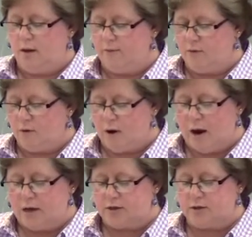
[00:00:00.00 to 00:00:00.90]
of
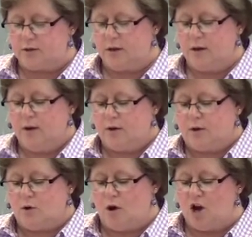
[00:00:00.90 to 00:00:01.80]
Christ, the
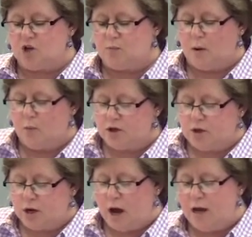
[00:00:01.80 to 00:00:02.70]
cross by
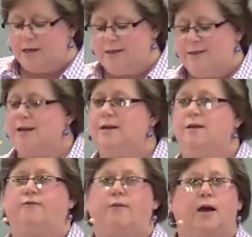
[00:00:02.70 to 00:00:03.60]
which God
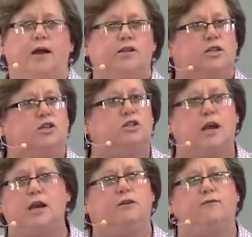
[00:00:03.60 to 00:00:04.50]
dignifies and
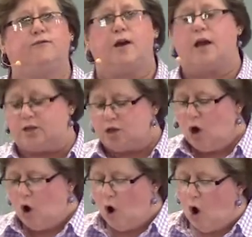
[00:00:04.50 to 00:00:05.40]
sanctifies
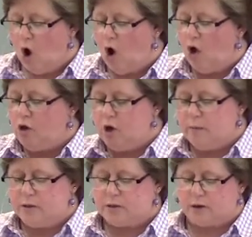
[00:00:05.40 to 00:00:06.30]
all
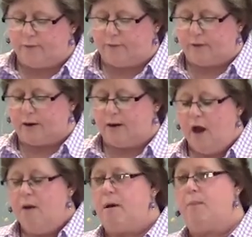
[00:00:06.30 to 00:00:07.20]
human suffering
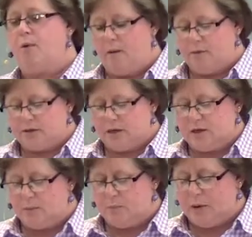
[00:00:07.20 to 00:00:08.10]
by promising
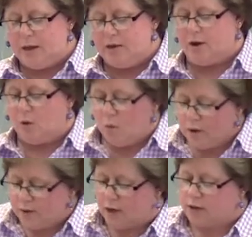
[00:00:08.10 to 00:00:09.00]
to be there
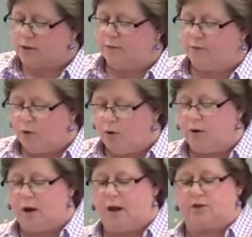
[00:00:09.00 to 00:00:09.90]
with us and
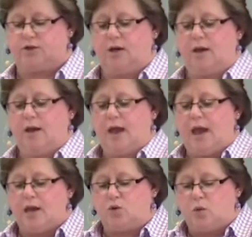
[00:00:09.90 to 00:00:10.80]
for us
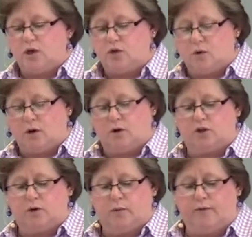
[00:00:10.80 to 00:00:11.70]
as we struggle
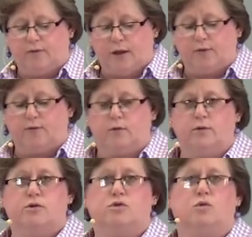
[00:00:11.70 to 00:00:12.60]
to be faithful
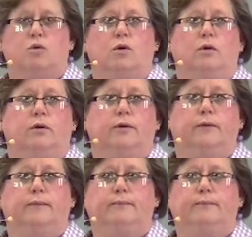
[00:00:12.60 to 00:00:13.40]
in this world.